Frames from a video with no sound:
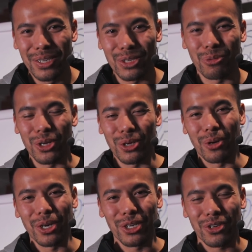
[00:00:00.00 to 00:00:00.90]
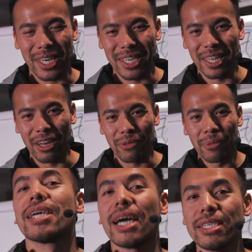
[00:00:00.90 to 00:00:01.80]
to what you want to attract in life.
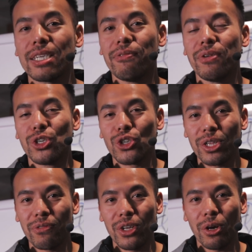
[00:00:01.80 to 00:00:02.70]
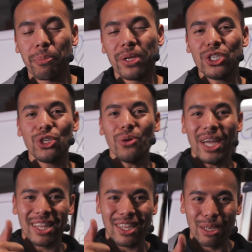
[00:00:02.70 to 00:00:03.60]
Guys, if you enjoyed the video, please do
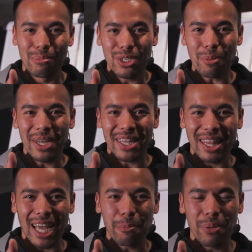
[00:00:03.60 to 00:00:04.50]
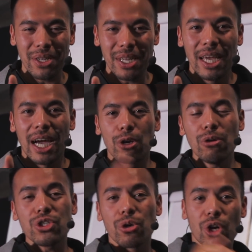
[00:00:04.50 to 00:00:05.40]
hit the thumbs up, hit the like button, and
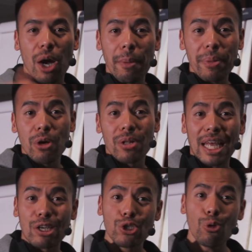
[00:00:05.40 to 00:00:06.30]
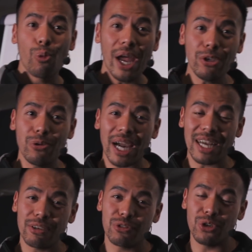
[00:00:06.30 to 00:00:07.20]
also comment below. Let us know where you
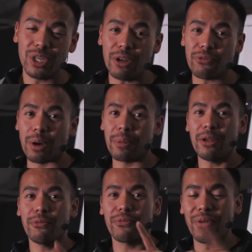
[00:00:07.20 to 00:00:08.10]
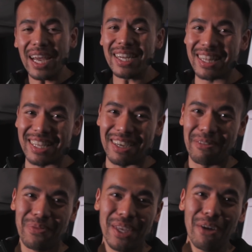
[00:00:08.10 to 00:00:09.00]
guys have tuned in from. And finally,
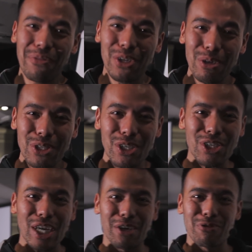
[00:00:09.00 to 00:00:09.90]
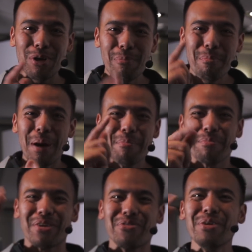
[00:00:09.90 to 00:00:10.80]
if you're new to this channel,
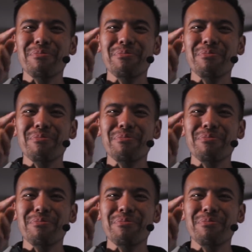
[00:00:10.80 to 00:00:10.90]
remember,